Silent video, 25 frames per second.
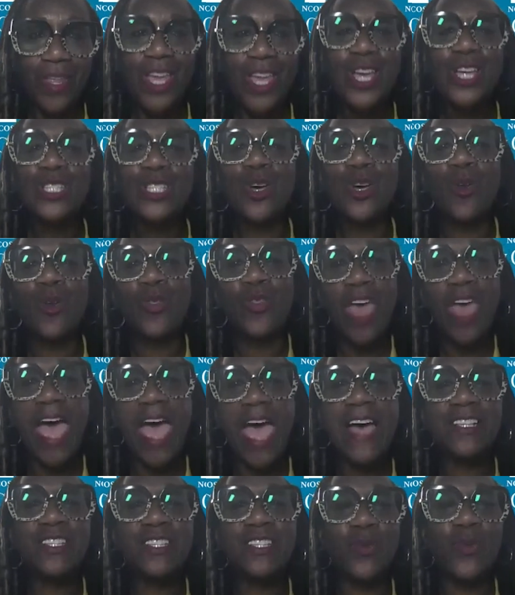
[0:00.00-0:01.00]
So
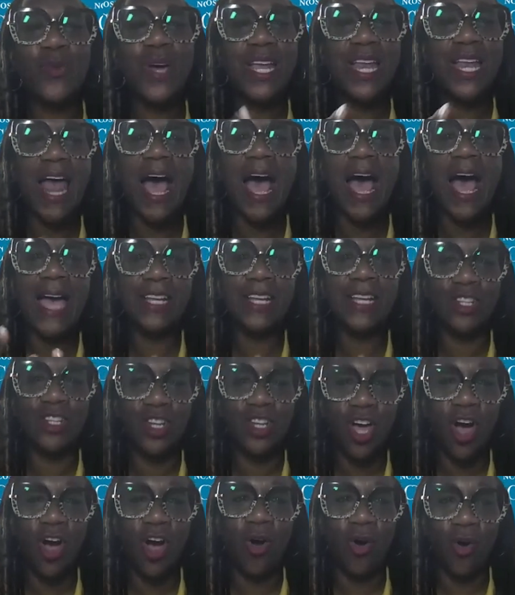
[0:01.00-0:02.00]
that's when I
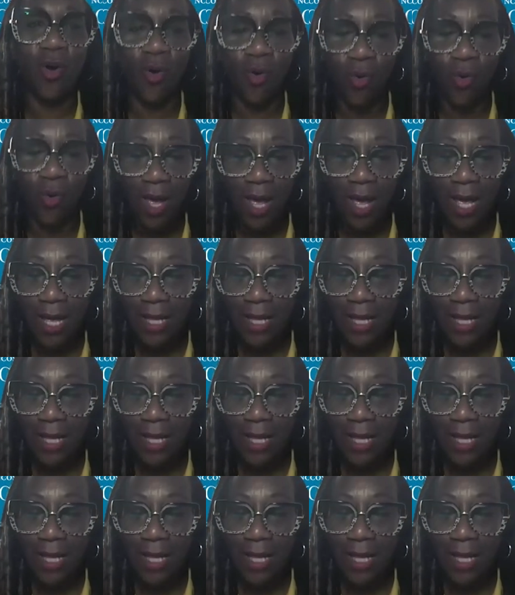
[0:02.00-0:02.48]
know